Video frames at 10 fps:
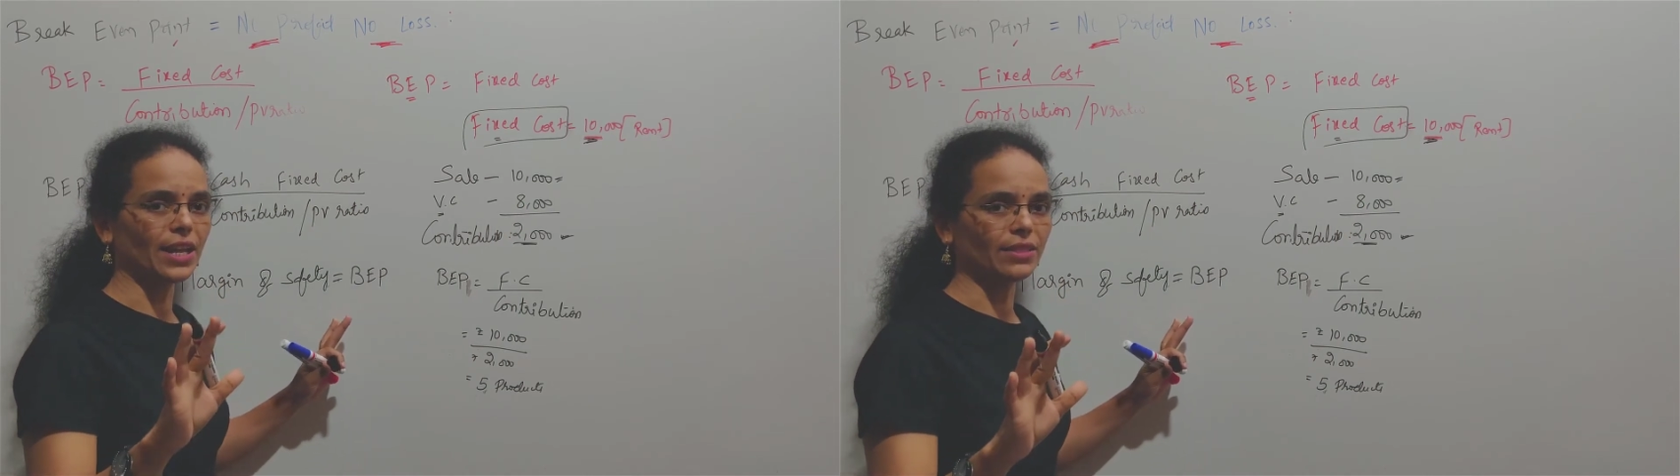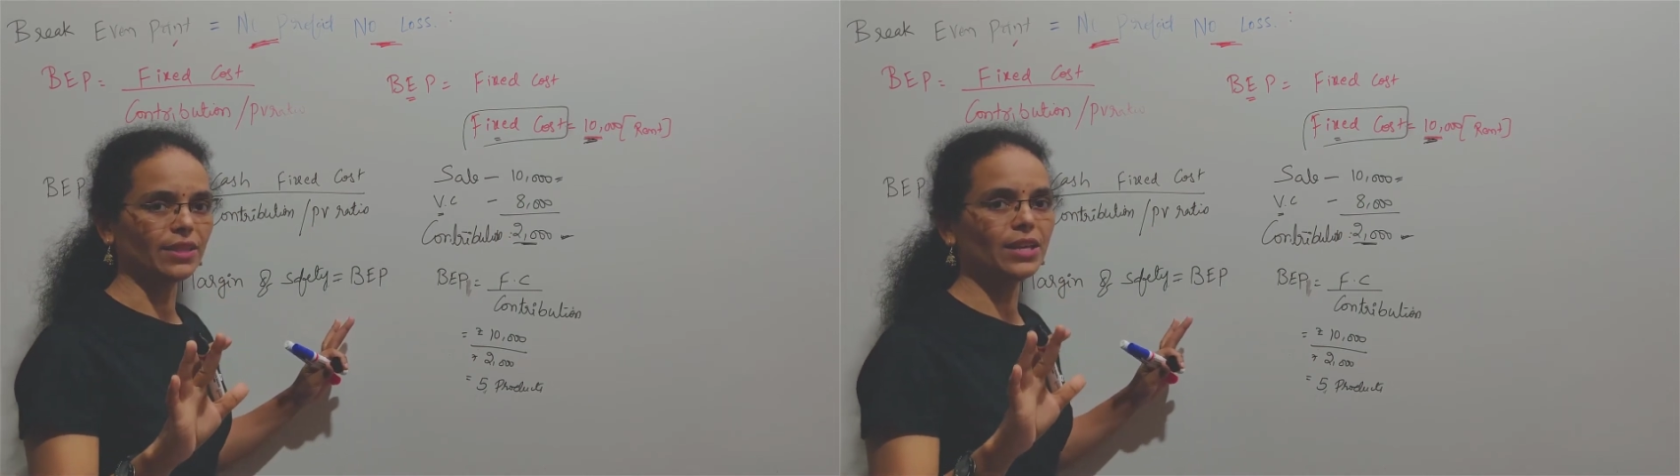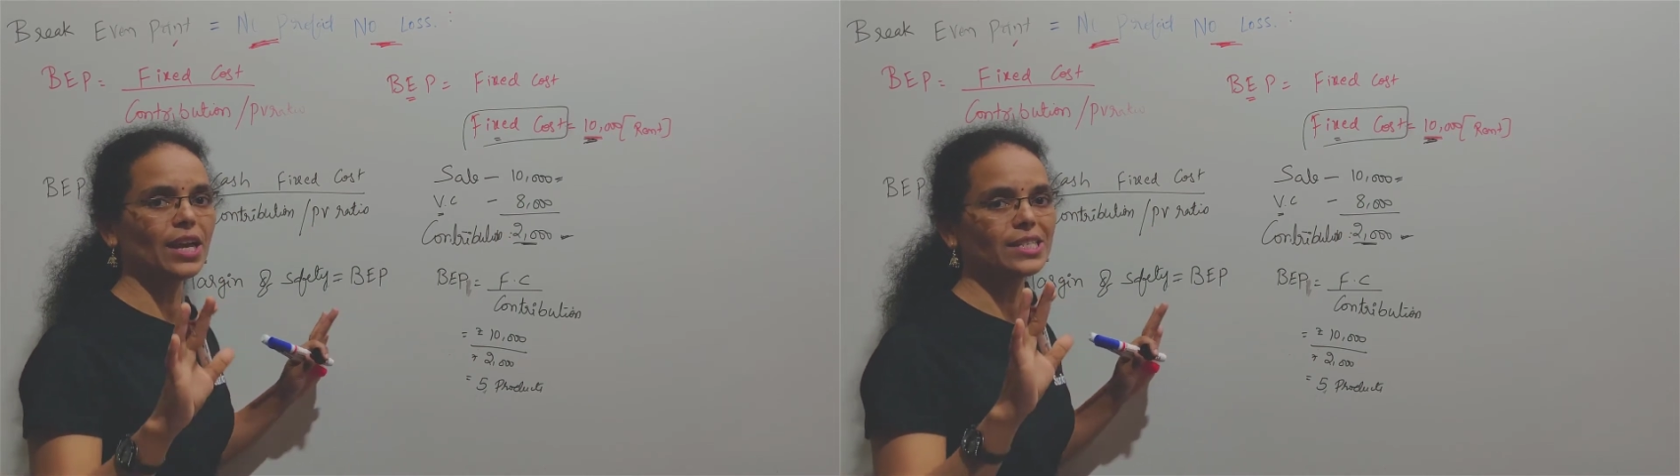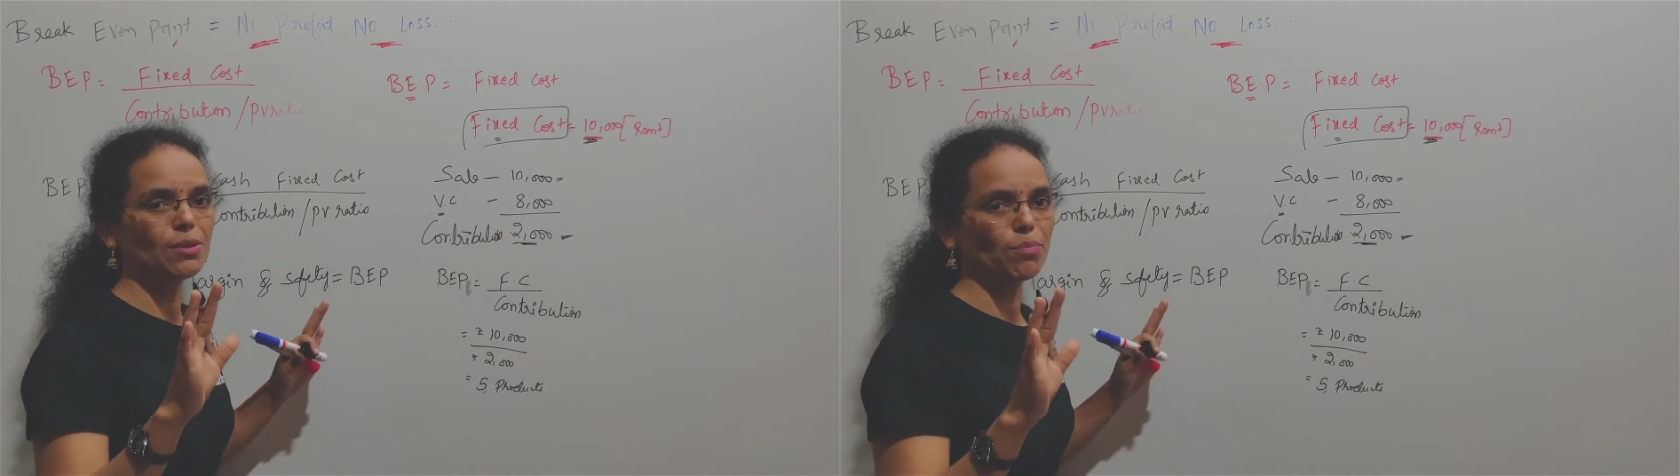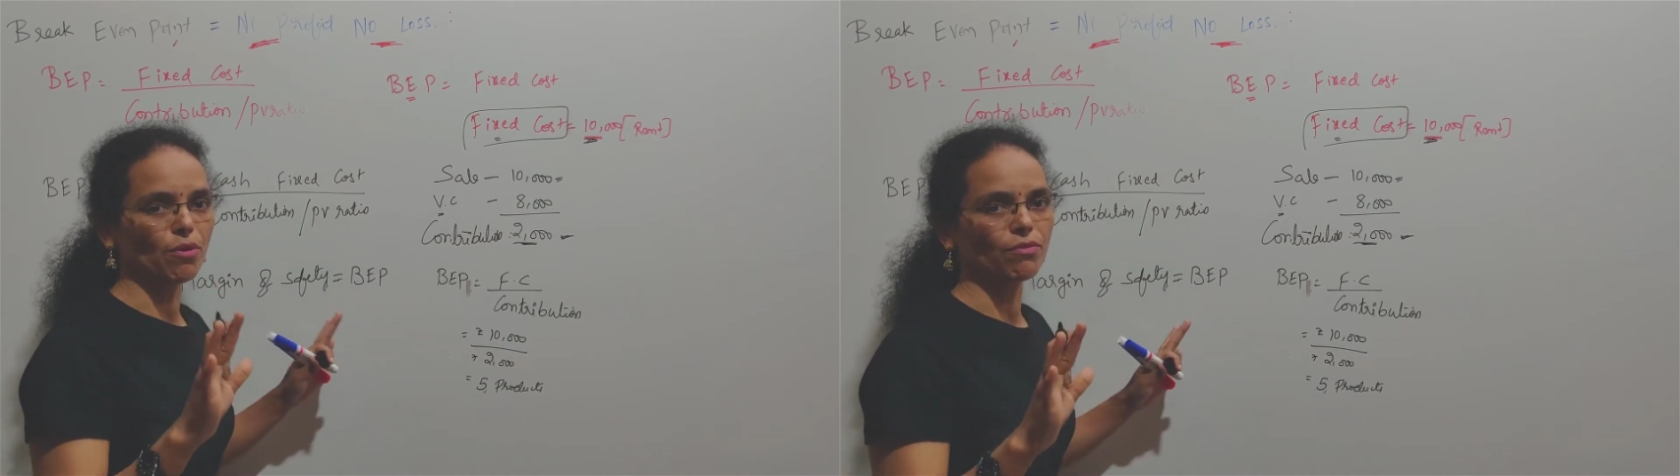nothing as
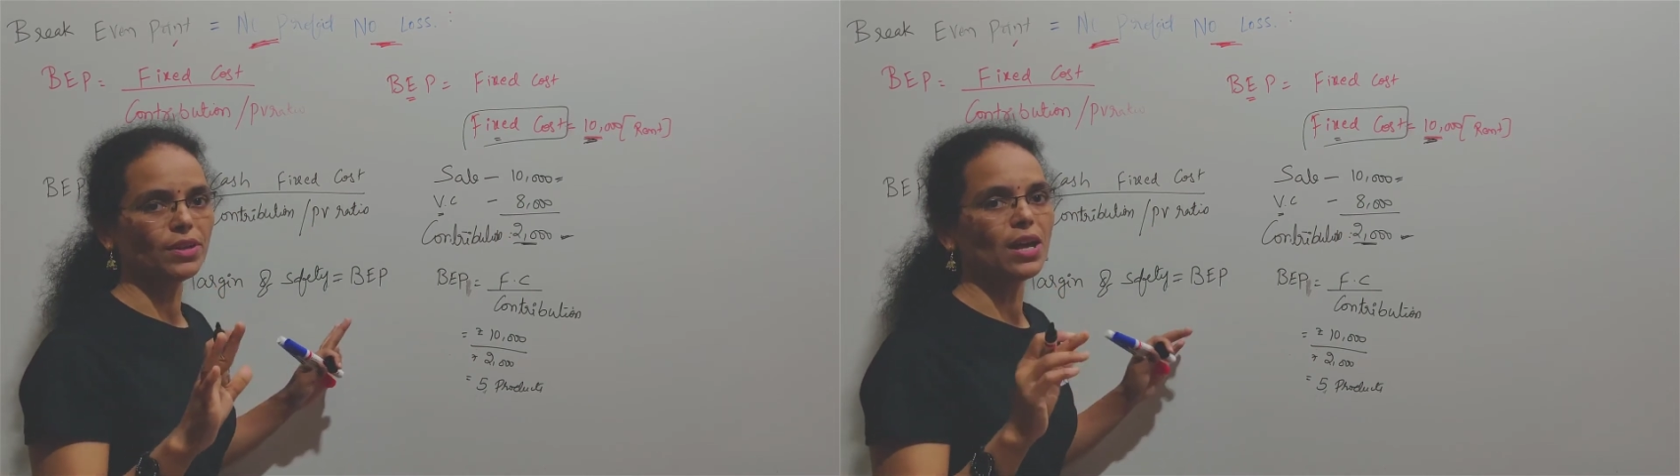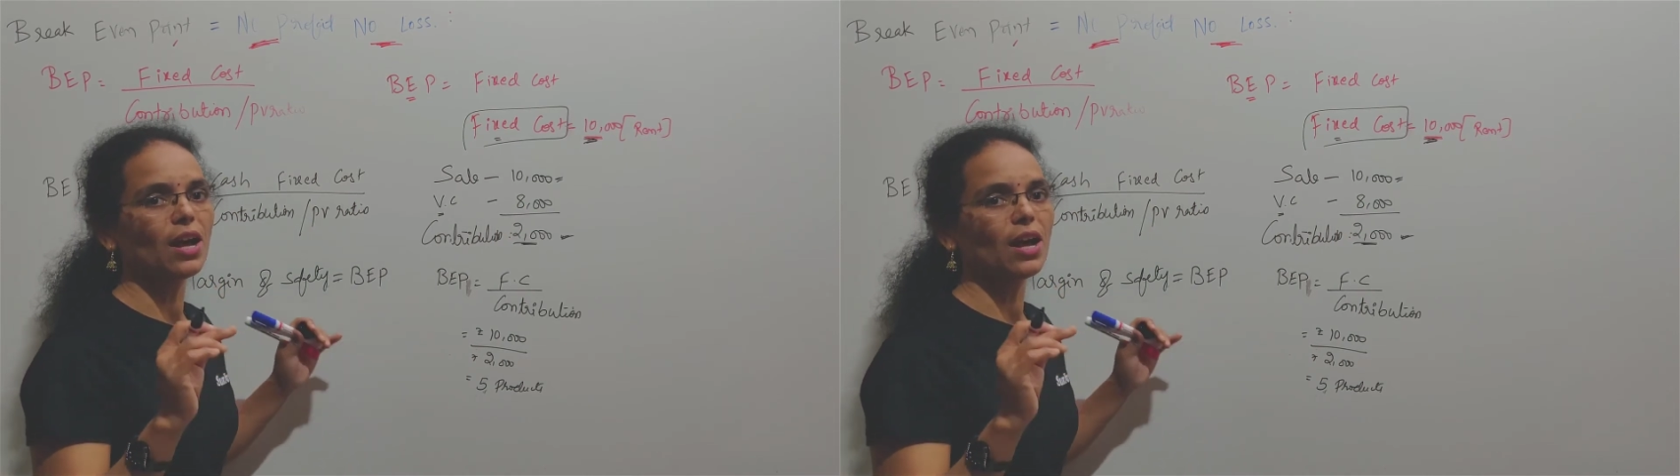a profit